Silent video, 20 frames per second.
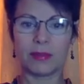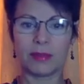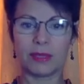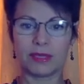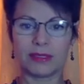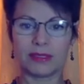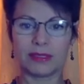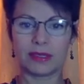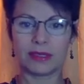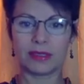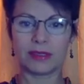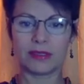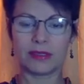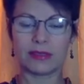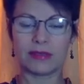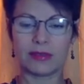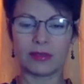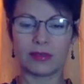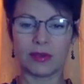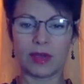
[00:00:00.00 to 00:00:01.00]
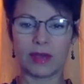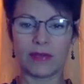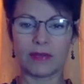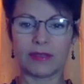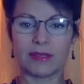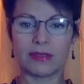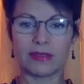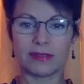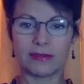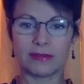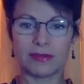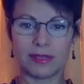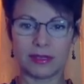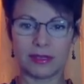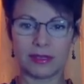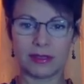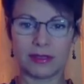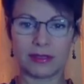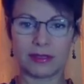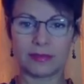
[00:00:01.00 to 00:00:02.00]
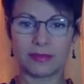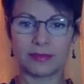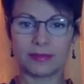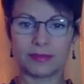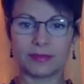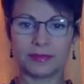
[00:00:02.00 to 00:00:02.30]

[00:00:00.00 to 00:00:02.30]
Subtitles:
business if you have these fears.